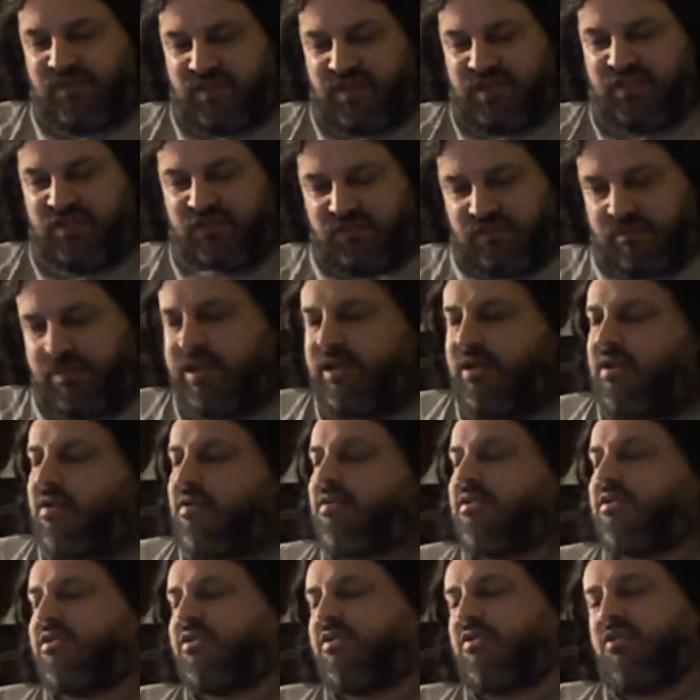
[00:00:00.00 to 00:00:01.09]
This is for my
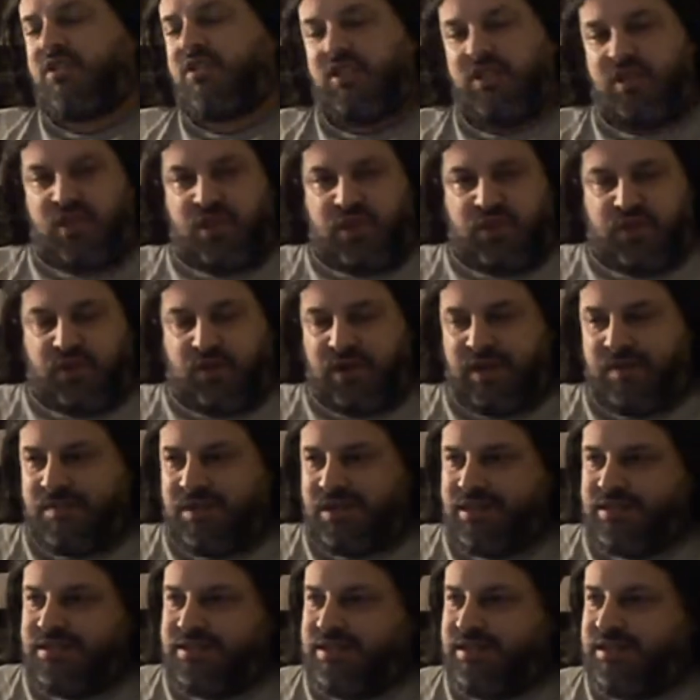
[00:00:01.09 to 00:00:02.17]
notes, so another thirty
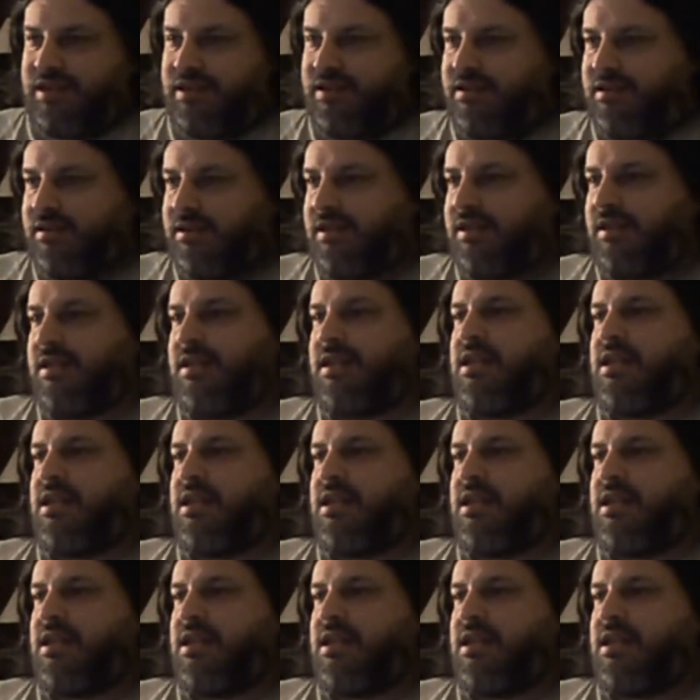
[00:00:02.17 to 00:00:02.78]
minutes in there.